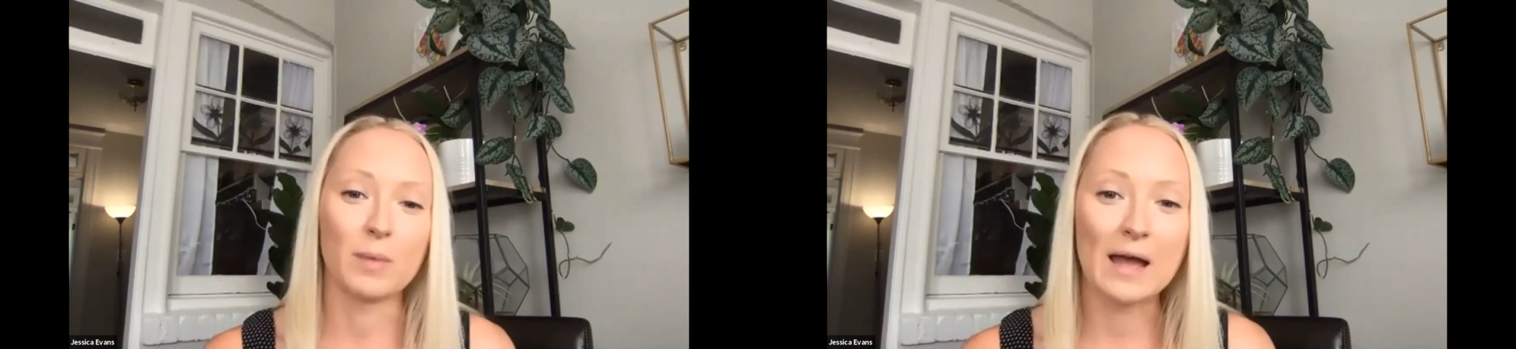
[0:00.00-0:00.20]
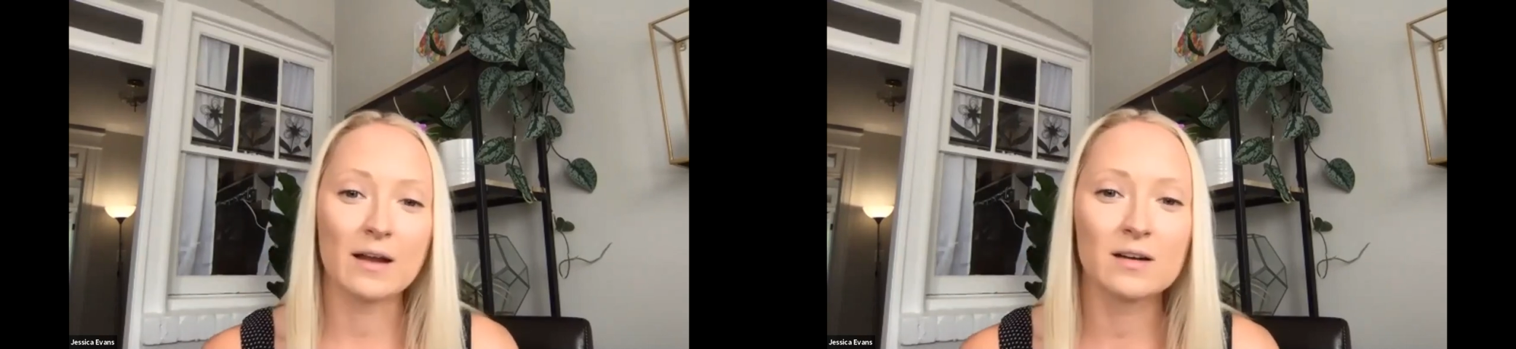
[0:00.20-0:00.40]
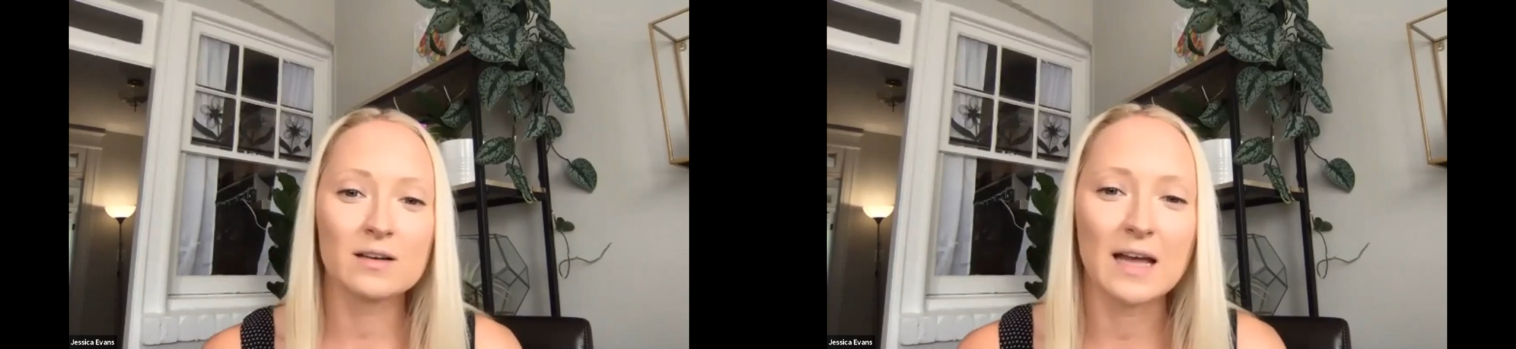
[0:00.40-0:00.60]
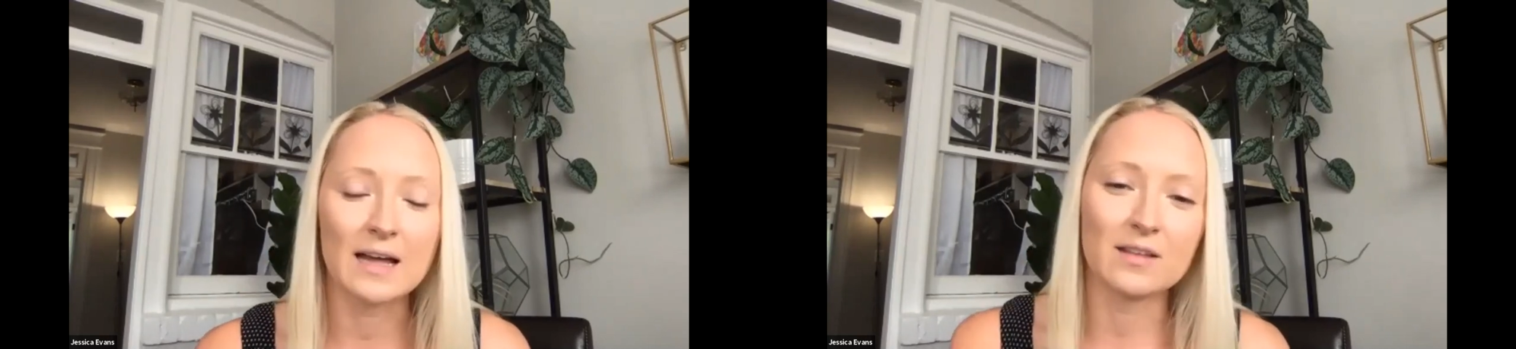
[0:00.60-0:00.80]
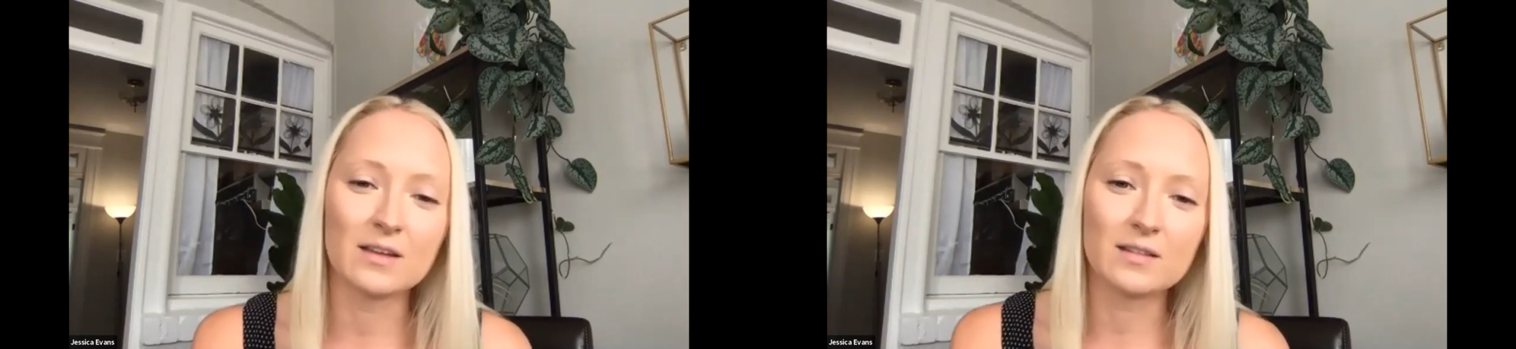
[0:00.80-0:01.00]
For
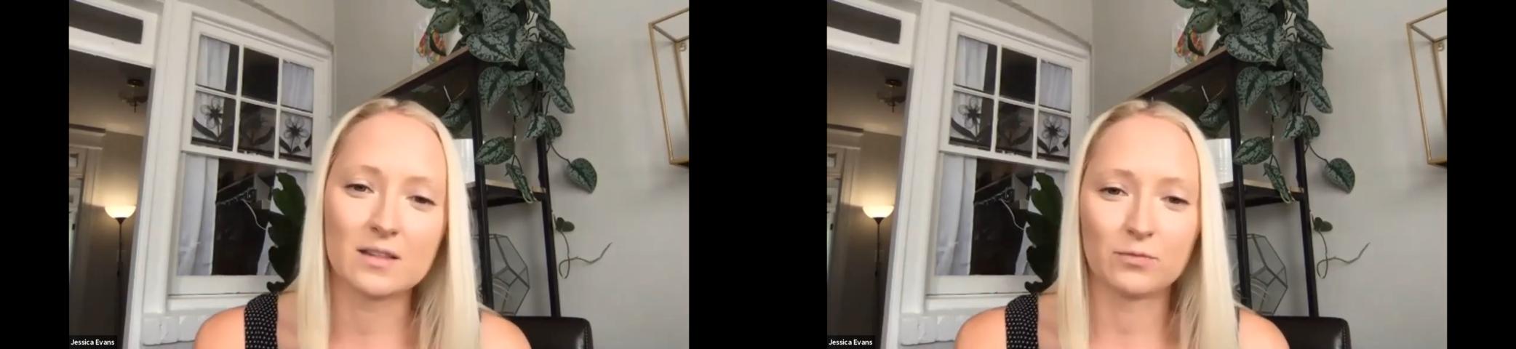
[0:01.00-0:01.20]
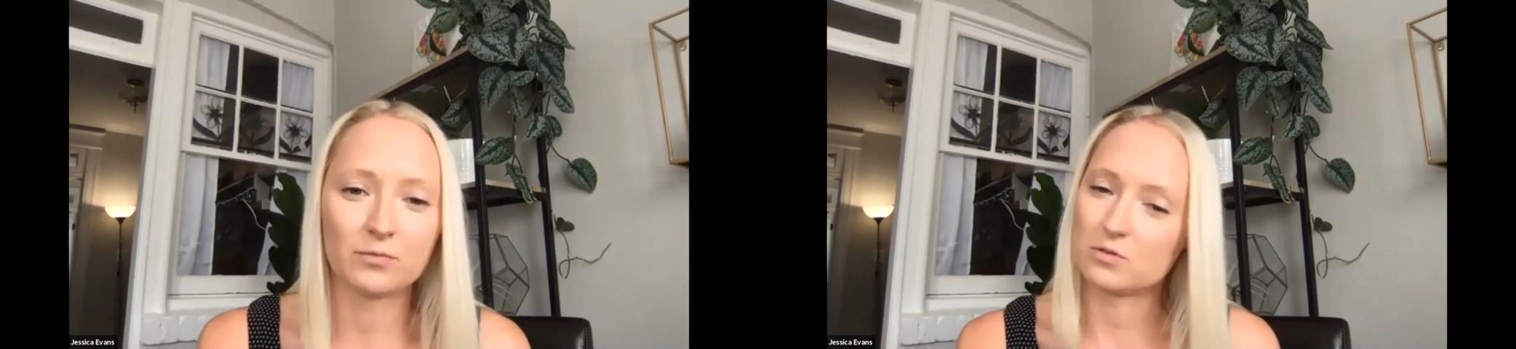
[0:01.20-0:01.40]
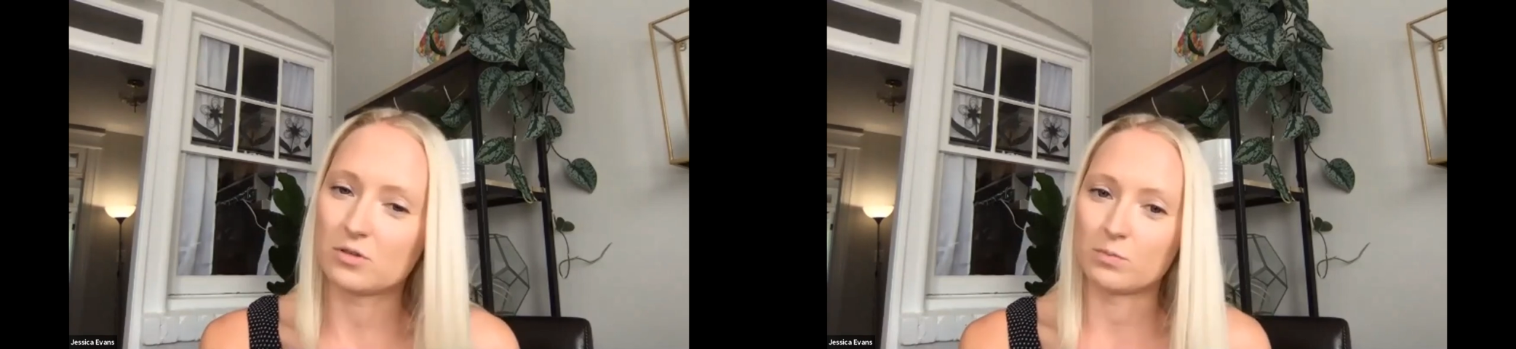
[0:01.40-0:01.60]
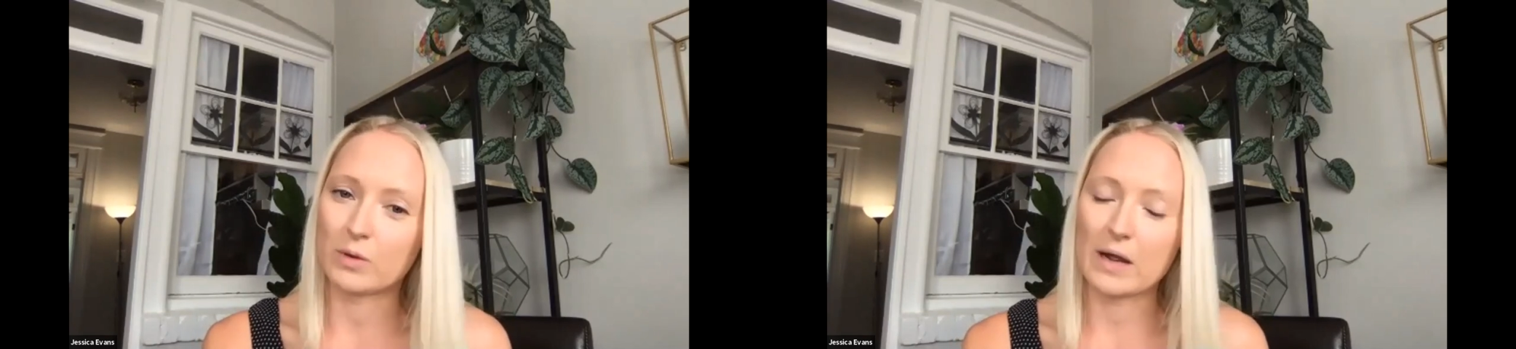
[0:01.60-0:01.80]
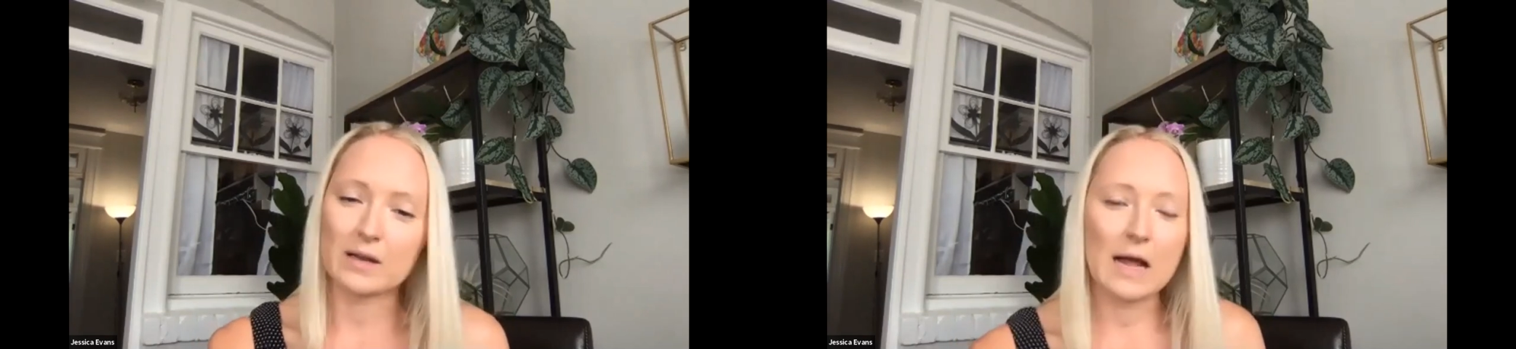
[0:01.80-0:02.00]
buyers, I think that the future
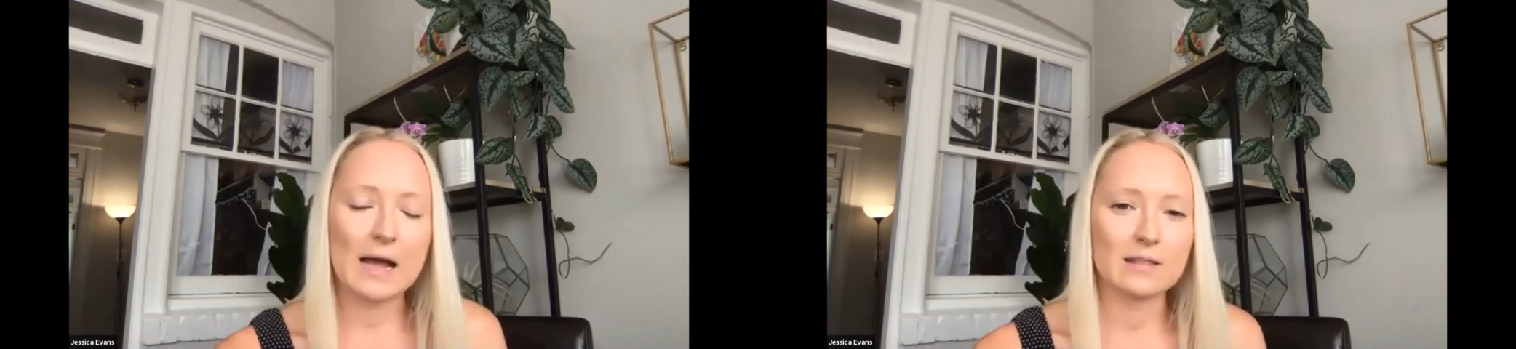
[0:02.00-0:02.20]
is bright.